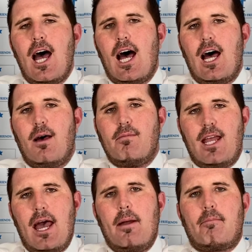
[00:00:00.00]

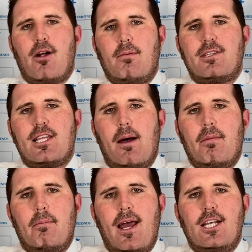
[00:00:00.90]
It props up
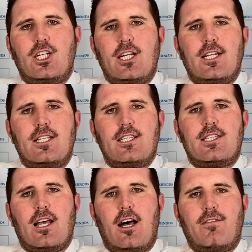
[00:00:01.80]
the
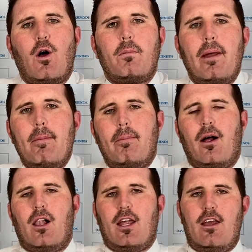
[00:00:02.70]
pensions of old
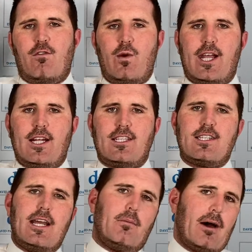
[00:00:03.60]
people if we can
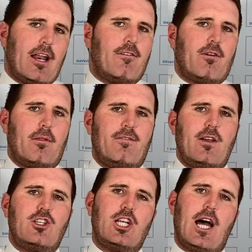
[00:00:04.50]
steal money from the
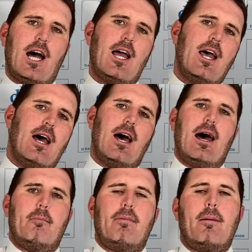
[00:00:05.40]
future
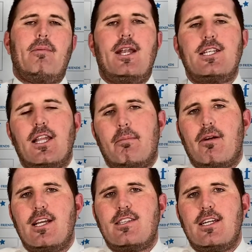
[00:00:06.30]
and pump it into the
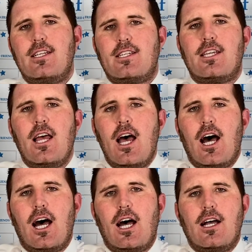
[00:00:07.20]
present.
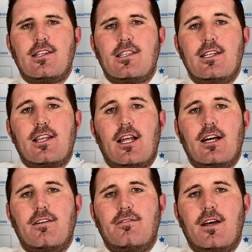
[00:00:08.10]
So there's a lot
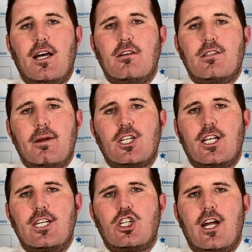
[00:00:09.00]
of
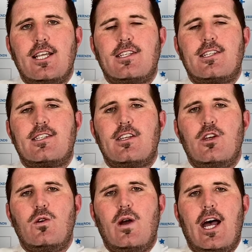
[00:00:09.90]
special interests
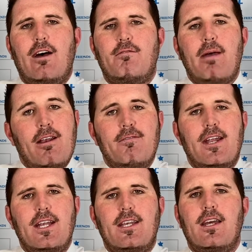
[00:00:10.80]
who have
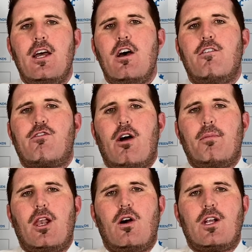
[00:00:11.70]
benefited from
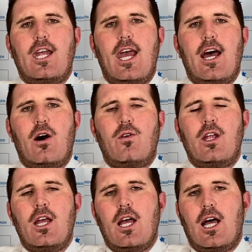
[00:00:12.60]
the
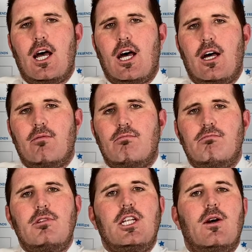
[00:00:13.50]
lockdown.
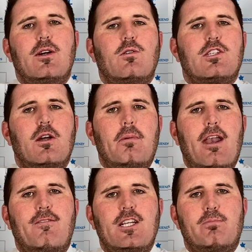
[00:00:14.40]
It also
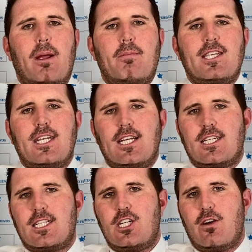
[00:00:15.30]
benefits big
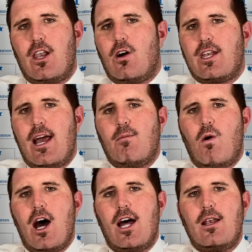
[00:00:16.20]
business. During lockdown
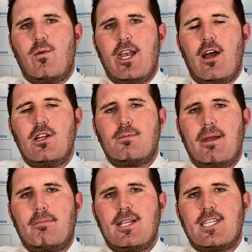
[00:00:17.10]
1, we noticed
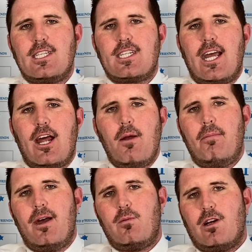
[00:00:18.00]
big business stayed
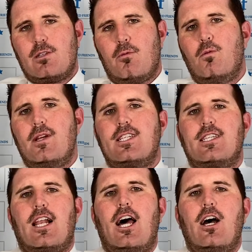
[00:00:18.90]
open while small business
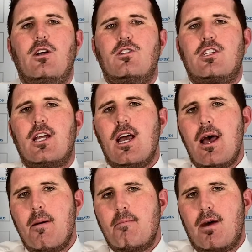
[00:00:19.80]
closed.
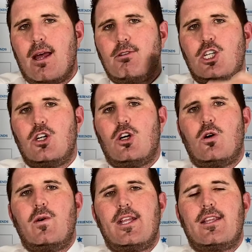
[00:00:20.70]
But I'm sure
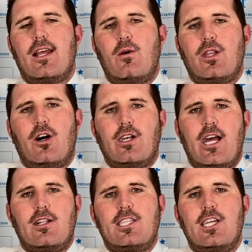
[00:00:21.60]
with
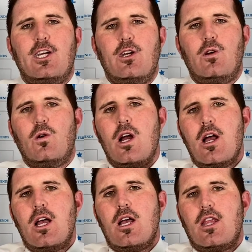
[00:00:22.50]
lockdown 2,
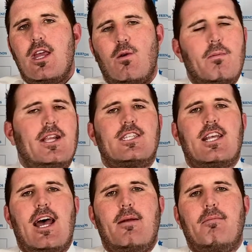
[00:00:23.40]
it will be the
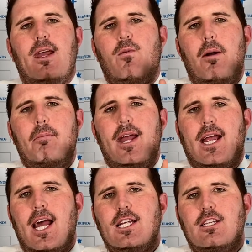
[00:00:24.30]
same. It won't be a
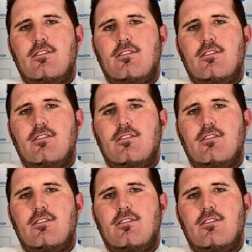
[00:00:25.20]
case of